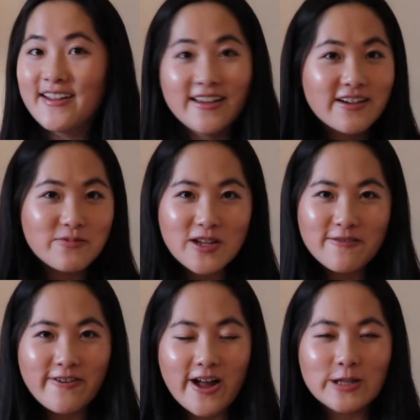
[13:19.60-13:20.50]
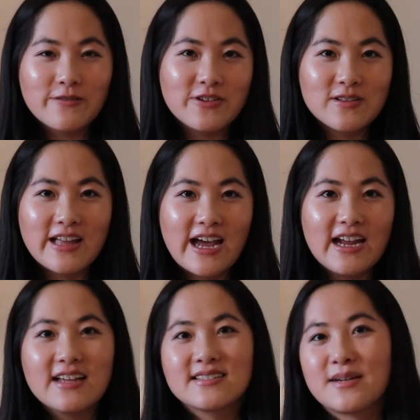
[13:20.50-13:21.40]
Give me a follow if you
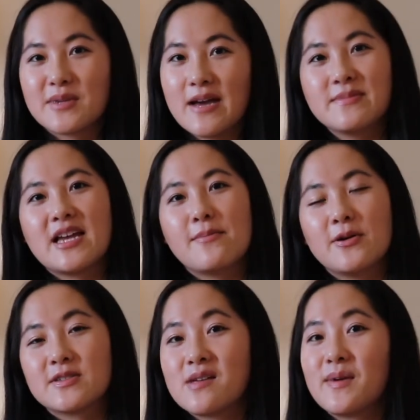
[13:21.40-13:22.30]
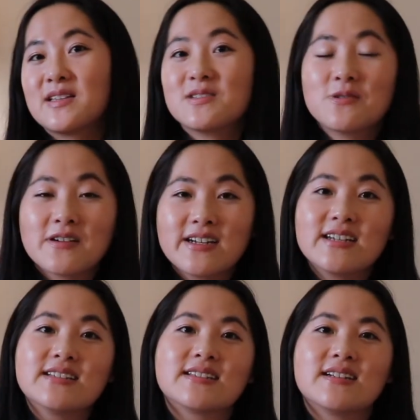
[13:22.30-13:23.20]
like. Sometimes I post on my
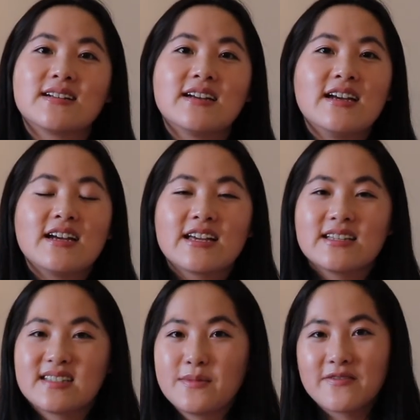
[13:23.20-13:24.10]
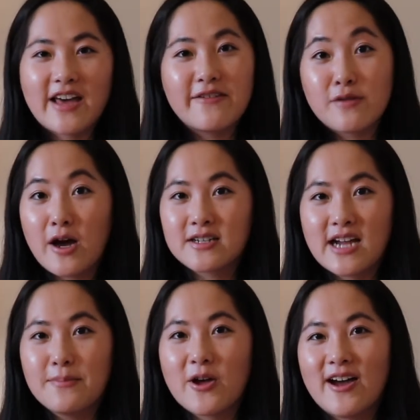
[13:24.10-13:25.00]
stories and get some of that vlog
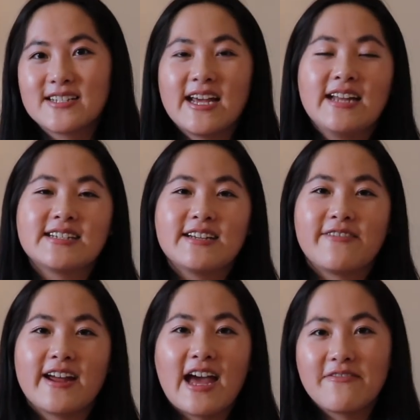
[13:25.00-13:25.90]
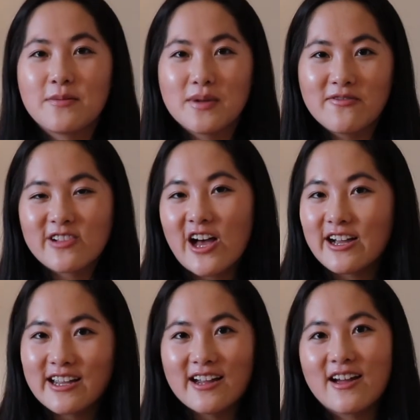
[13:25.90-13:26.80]
type content if I haven't been
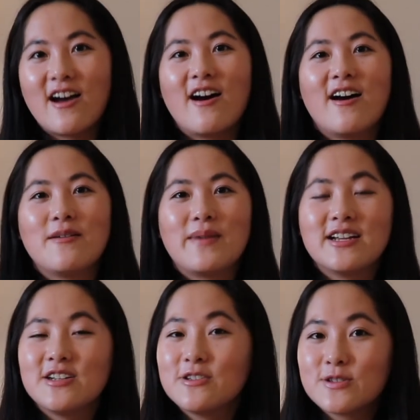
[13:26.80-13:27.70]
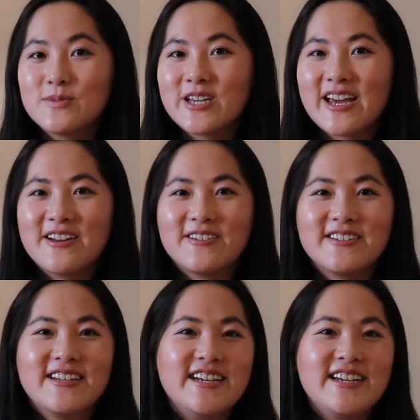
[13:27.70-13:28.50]
vlogging on my YouTube channel.